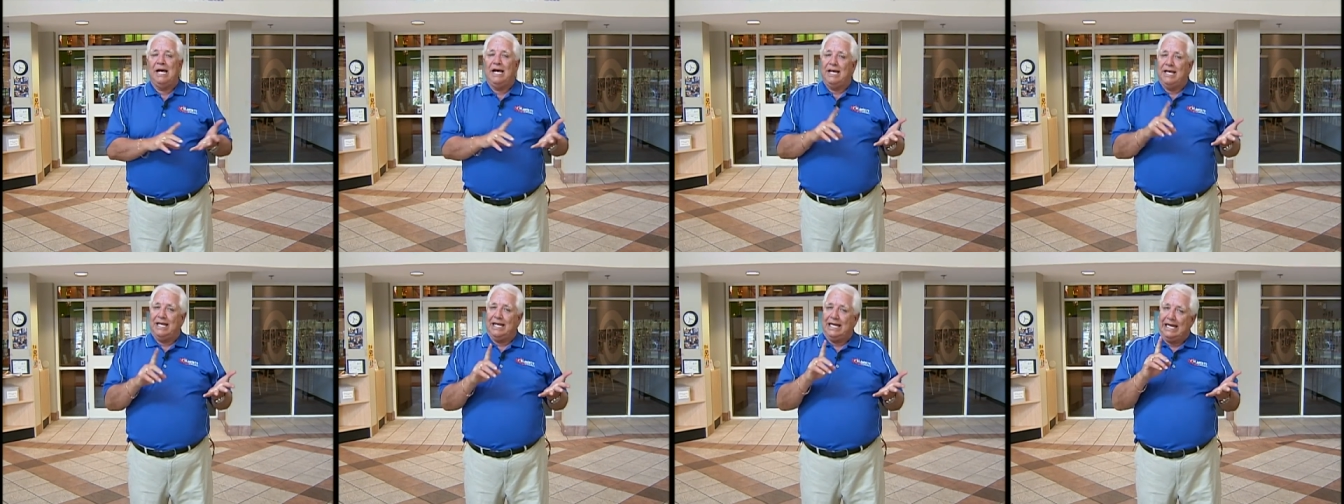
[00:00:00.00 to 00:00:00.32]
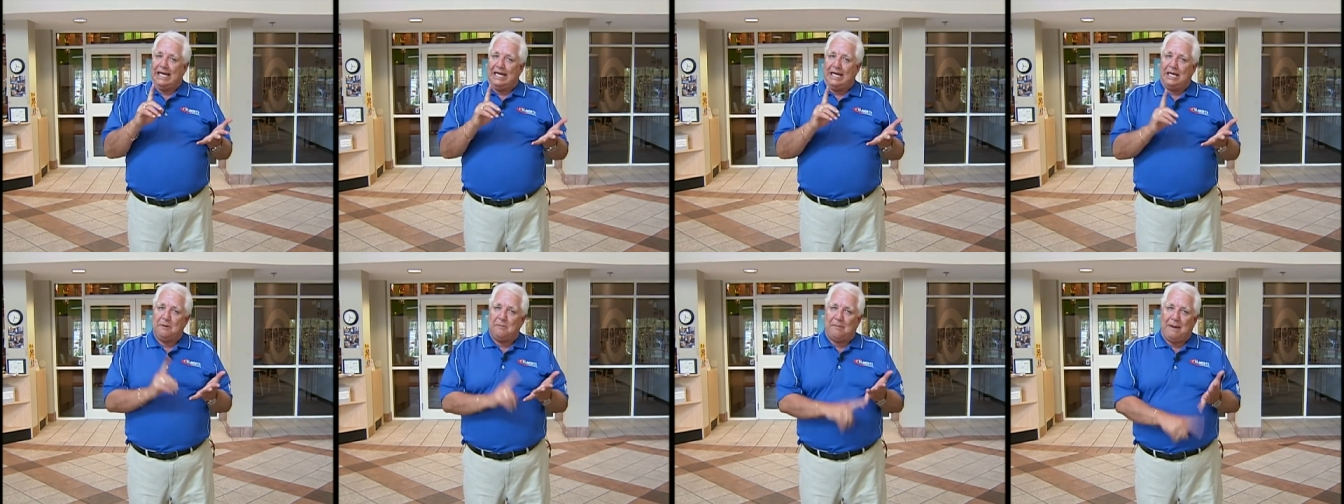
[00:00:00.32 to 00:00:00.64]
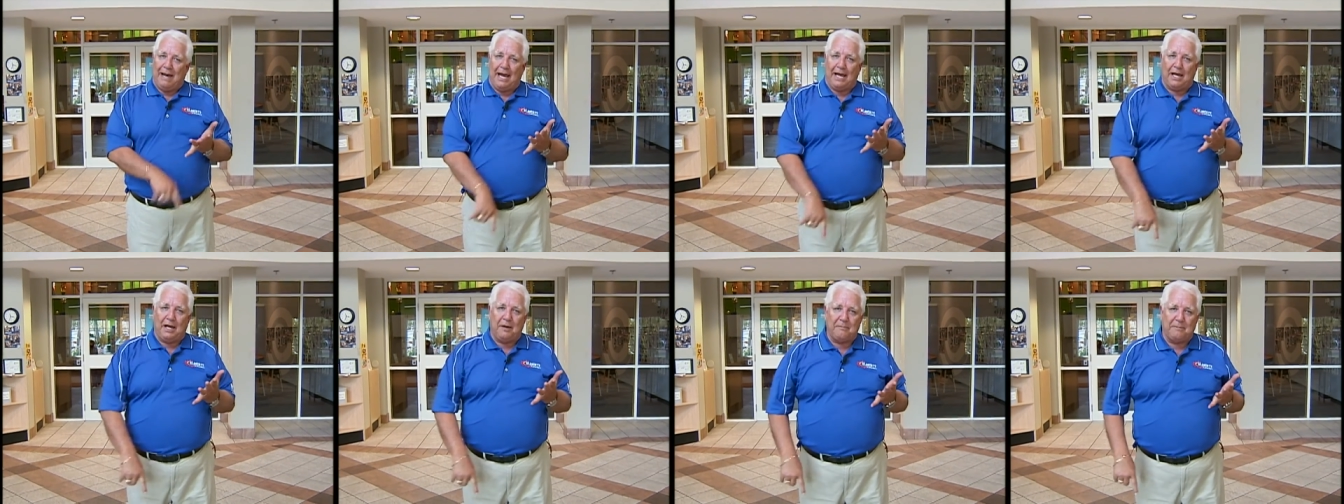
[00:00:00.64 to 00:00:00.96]
You need to
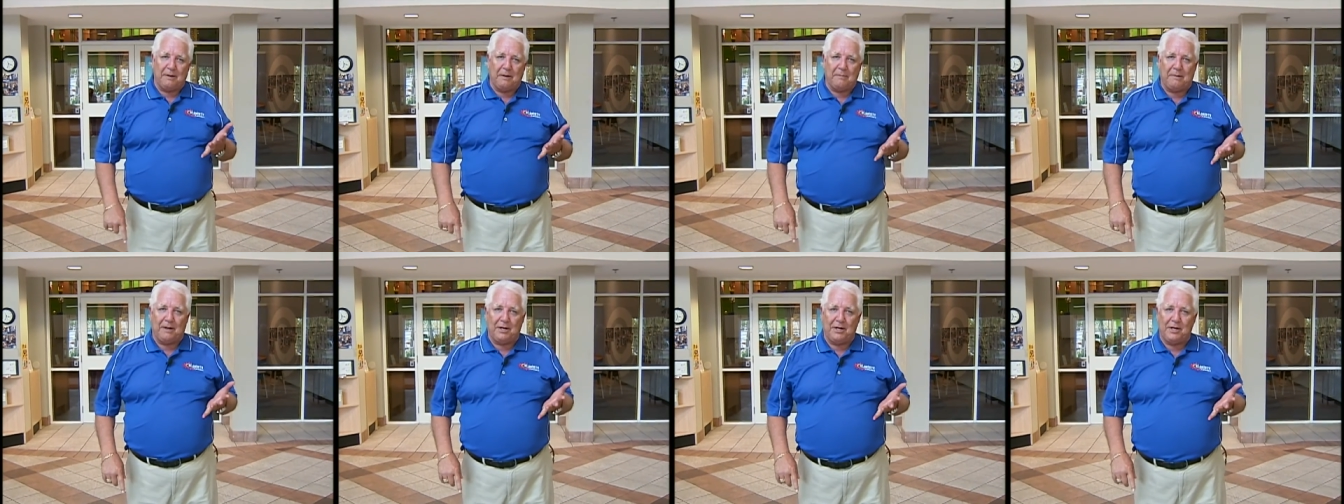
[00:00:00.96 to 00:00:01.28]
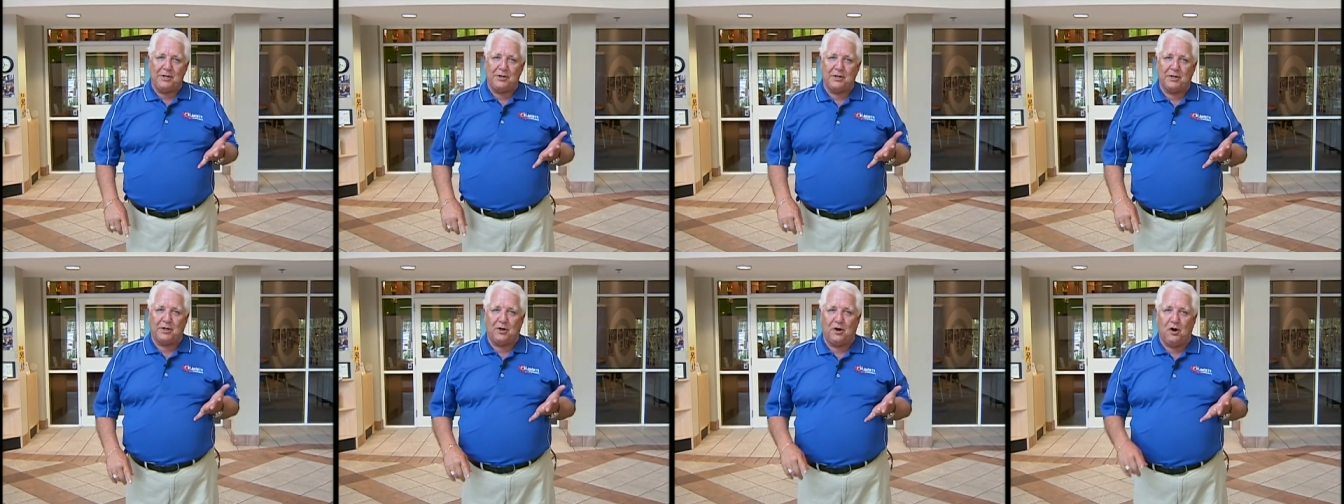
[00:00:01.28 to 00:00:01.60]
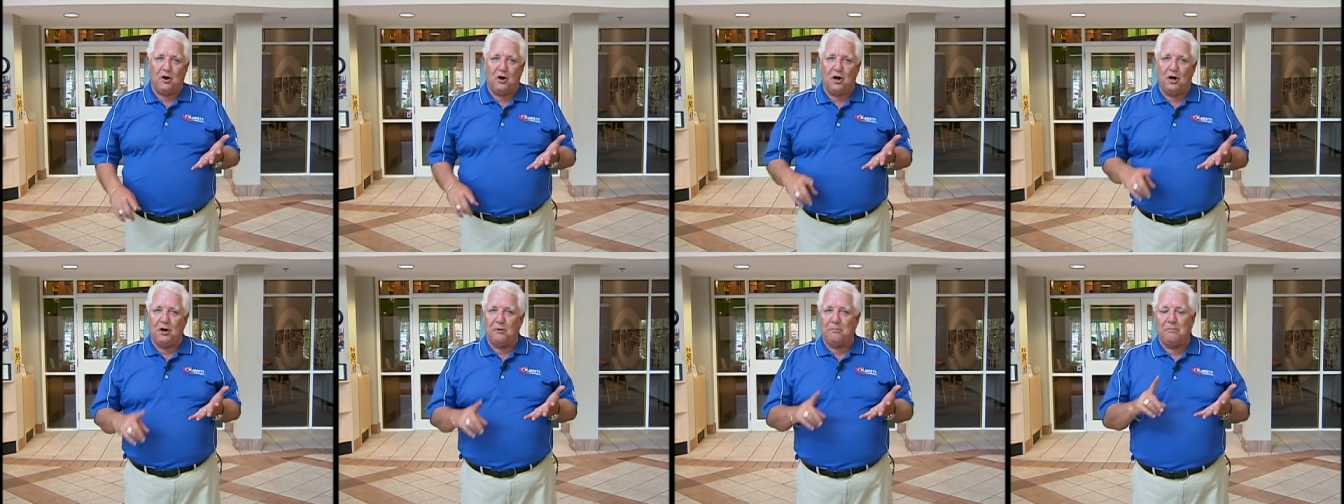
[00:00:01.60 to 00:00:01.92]
pack up everybody in the
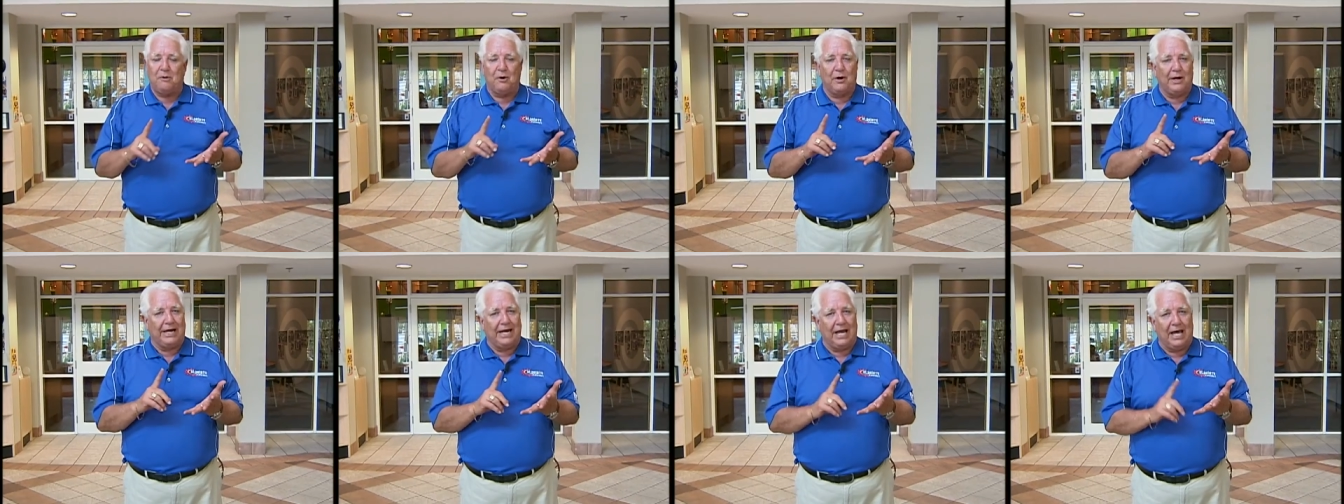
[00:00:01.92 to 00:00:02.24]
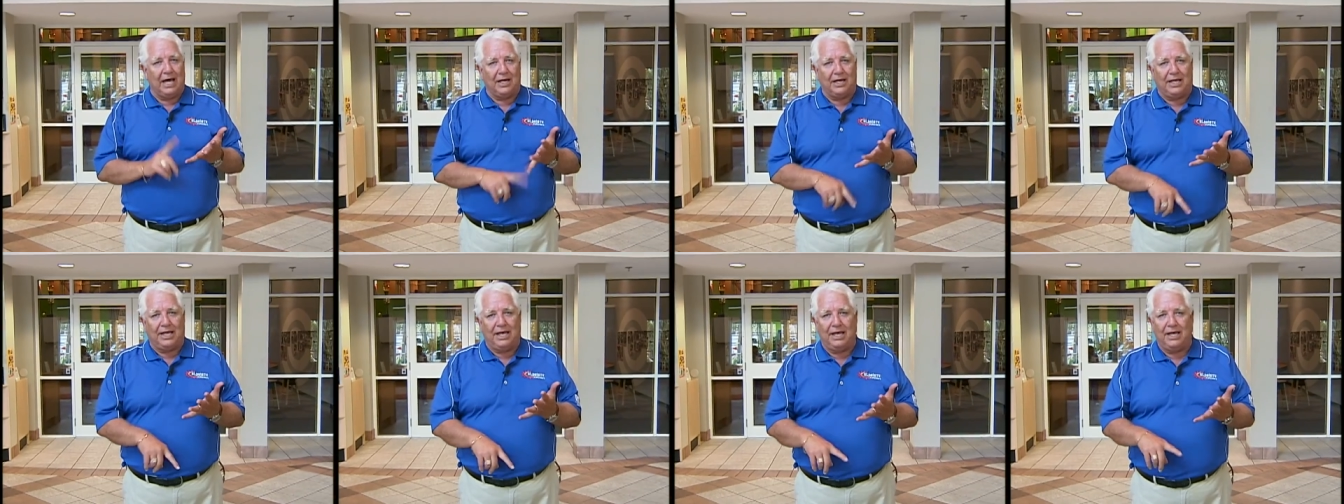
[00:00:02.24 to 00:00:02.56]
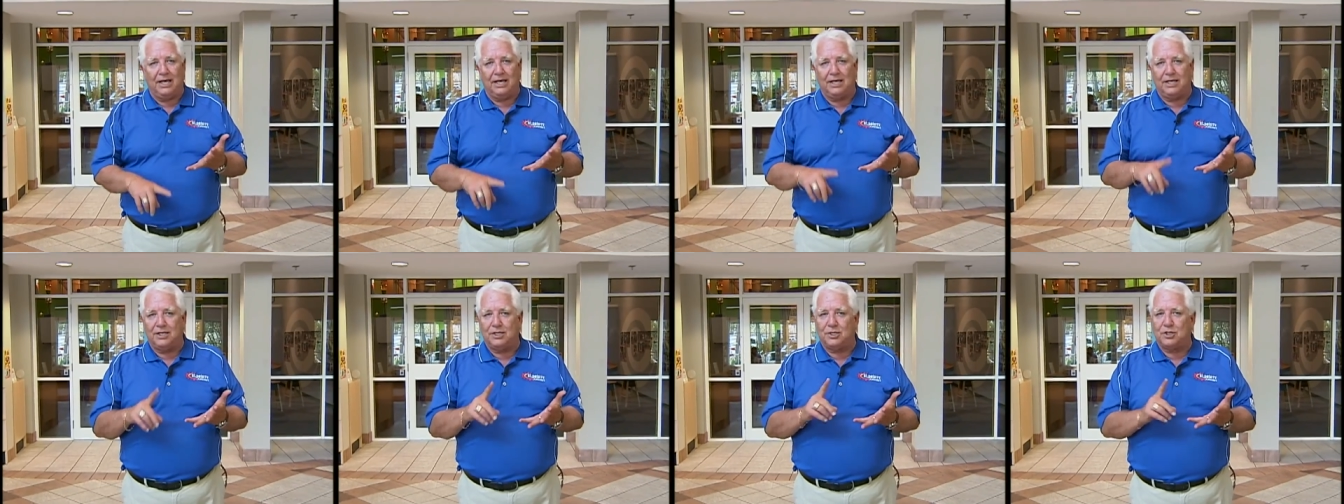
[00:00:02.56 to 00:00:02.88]
car, bring down
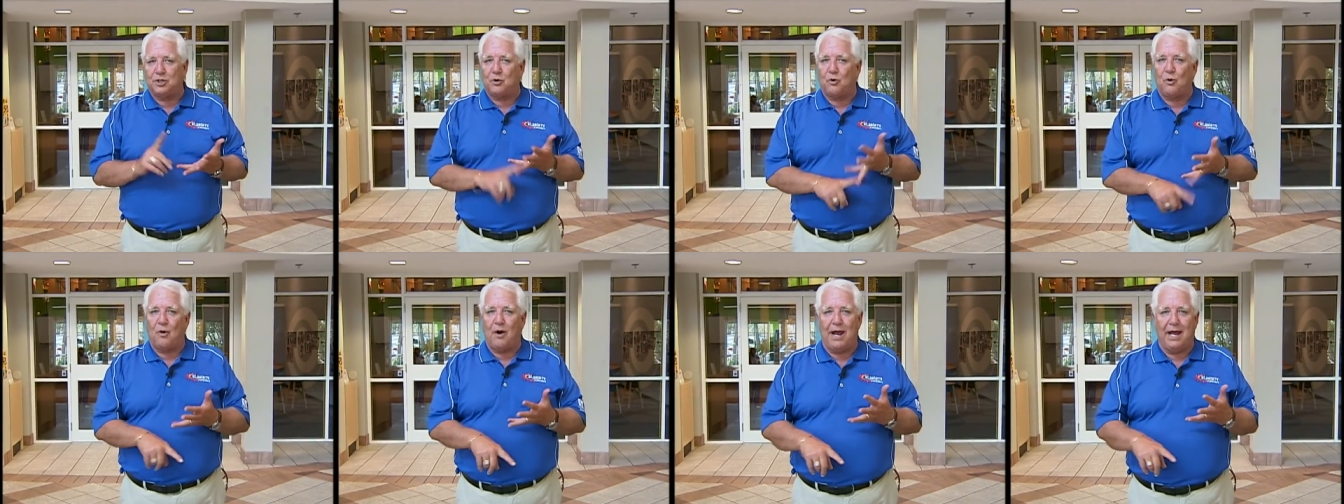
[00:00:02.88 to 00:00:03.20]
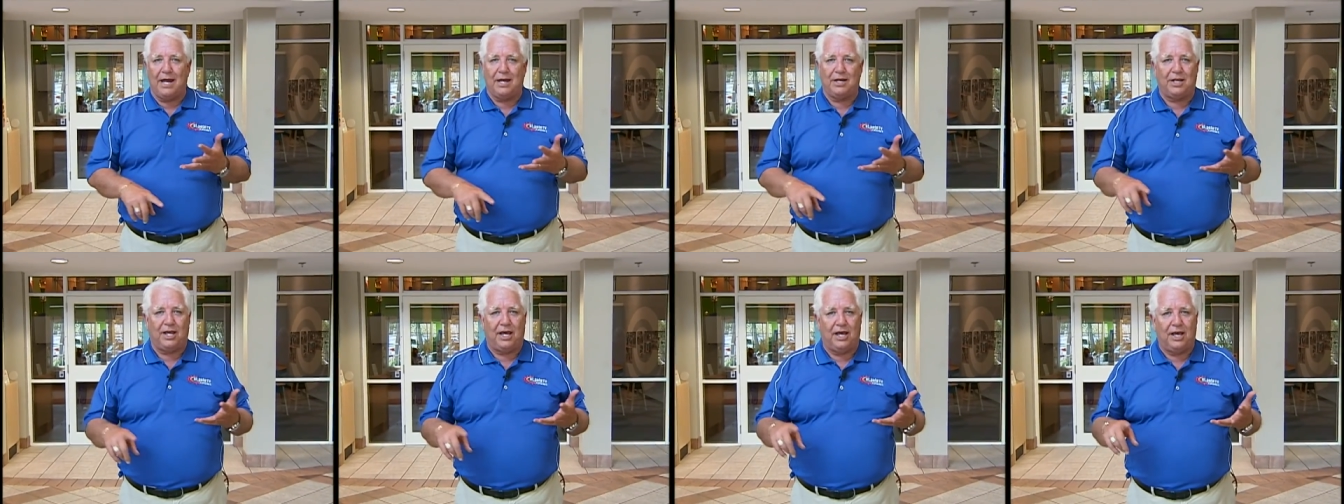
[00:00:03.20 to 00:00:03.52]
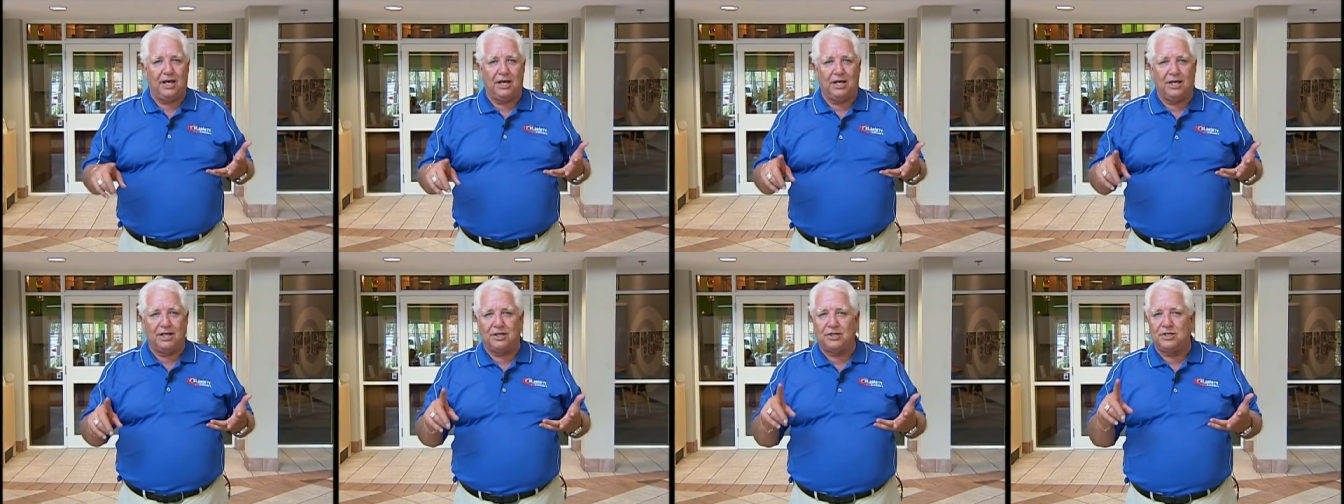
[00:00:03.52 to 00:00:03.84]
kids,
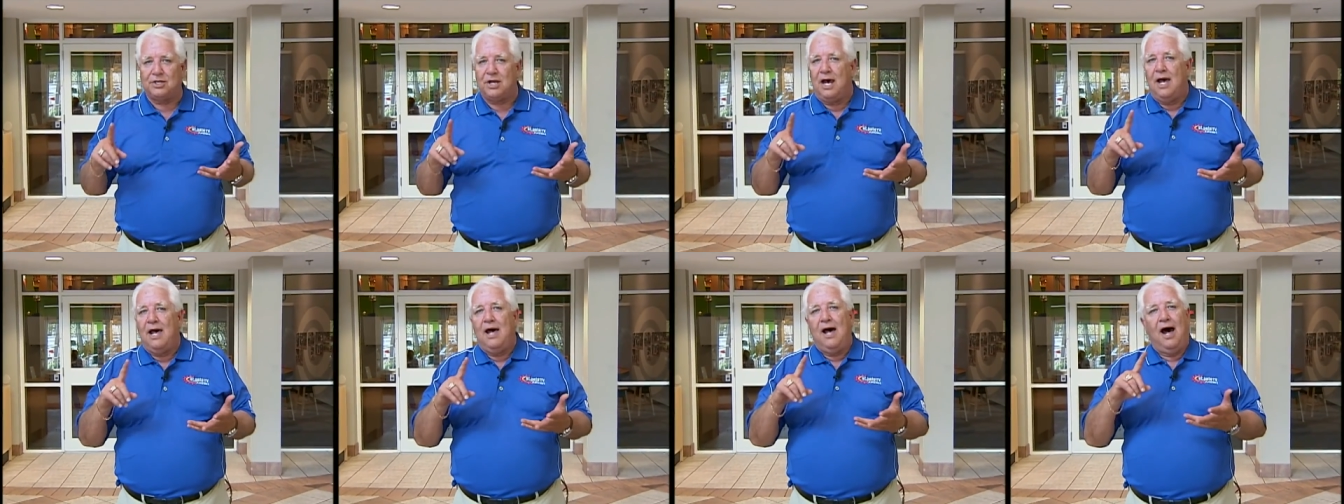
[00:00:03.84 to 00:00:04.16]
grandkids,